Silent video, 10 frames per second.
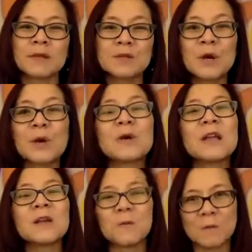
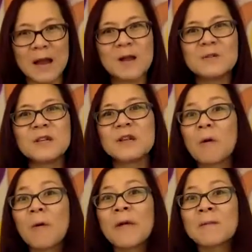turning around and
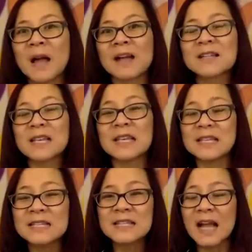going back
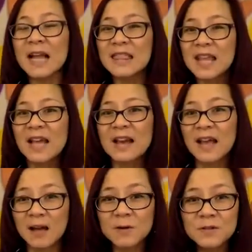inside that
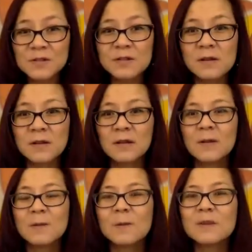house
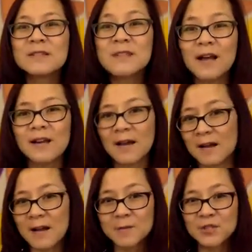was not an
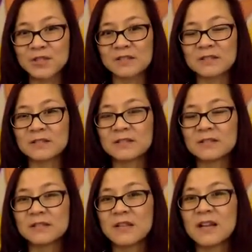option.
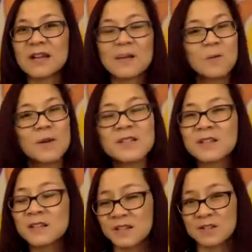And I
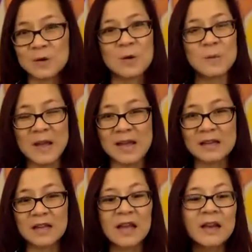wasn't going to turn
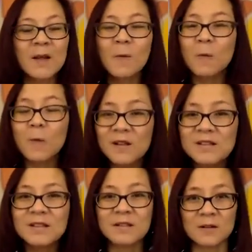back. And I
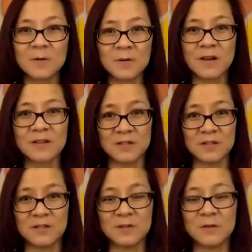wasn't going
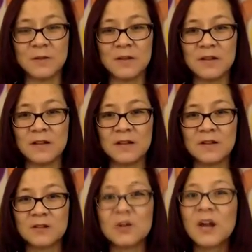to
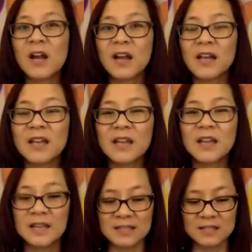try
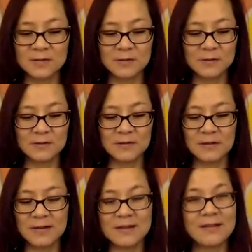to,
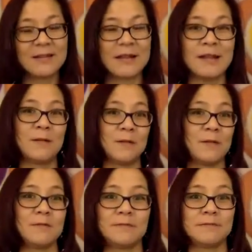I don't
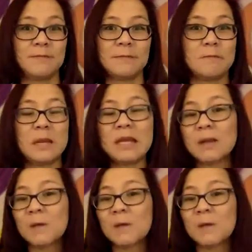know, make it